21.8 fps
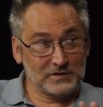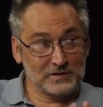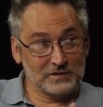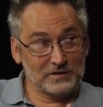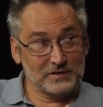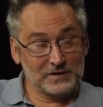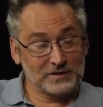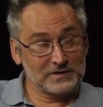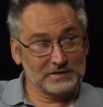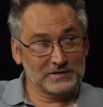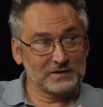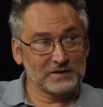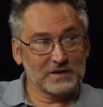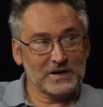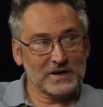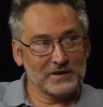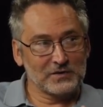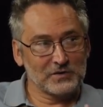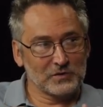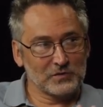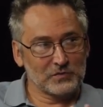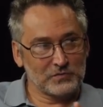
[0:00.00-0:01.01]
It's
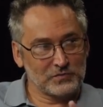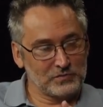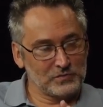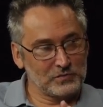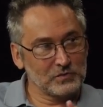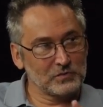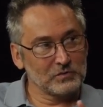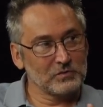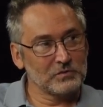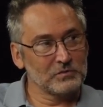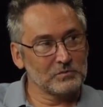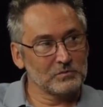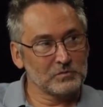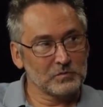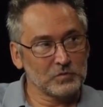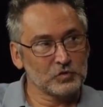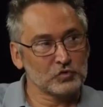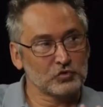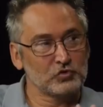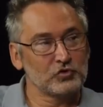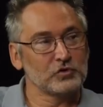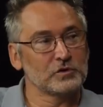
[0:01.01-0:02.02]
kind of
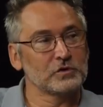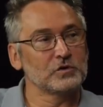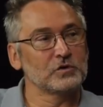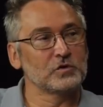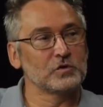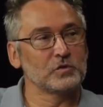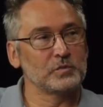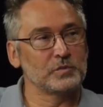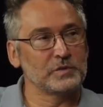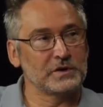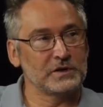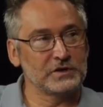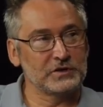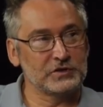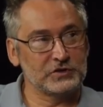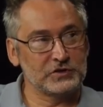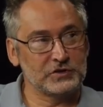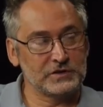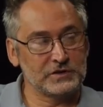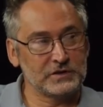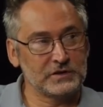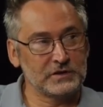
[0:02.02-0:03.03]
mutual
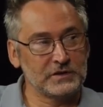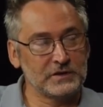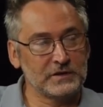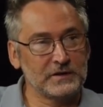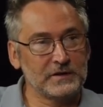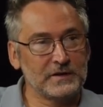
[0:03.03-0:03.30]
cooperation.